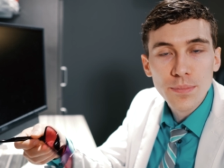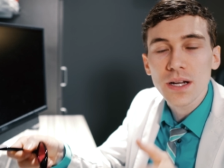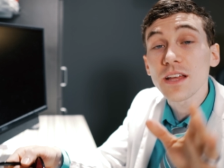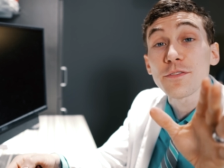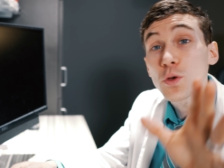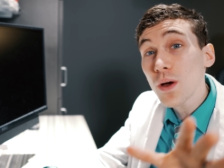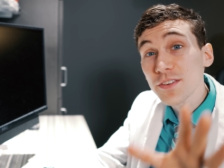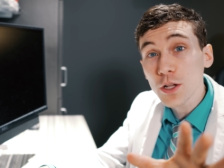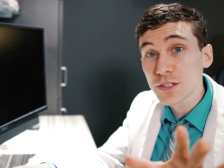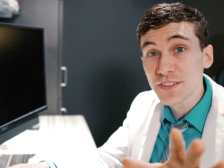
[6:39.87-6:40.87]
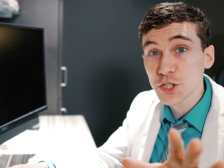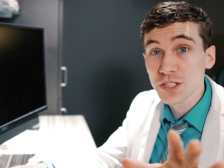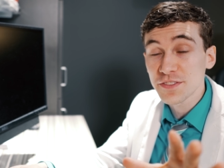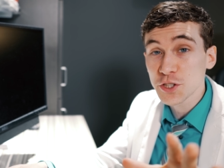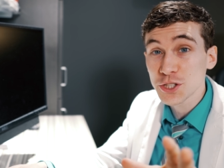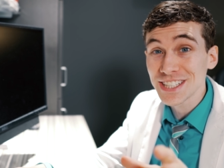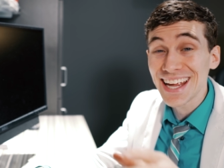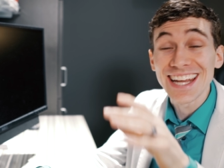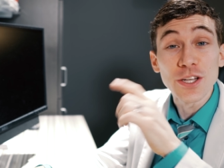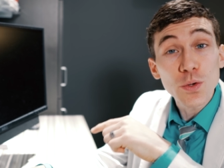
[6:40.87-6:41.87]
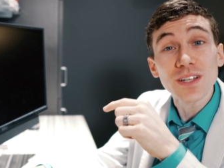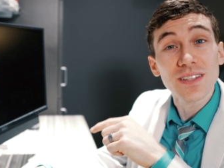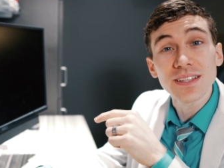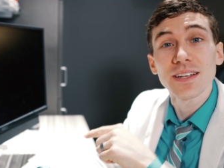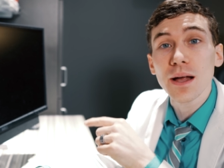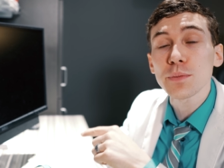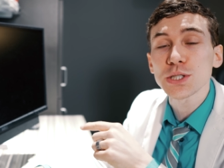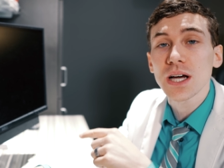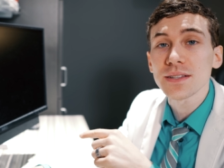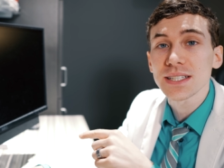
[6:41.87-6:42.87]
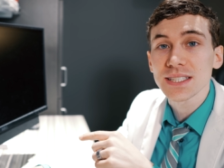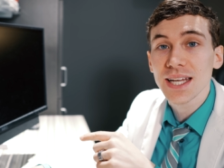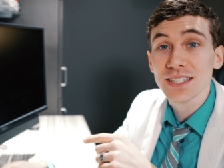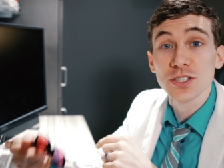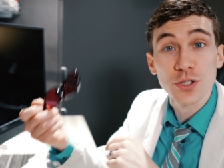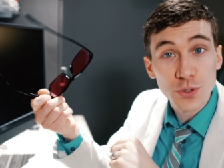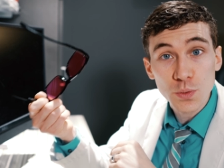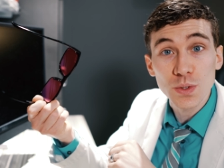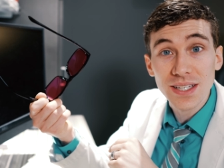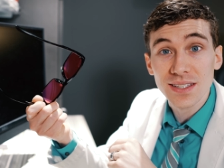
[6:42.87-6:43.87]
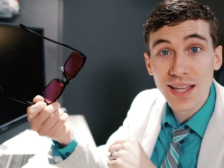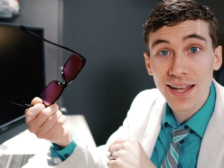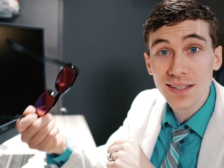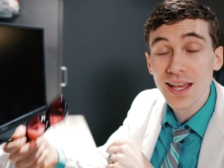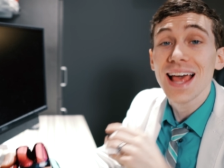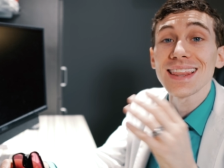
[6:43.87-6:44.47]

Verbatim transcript: but if you have color vision deficiency and you could see the numbers on this test through this lens,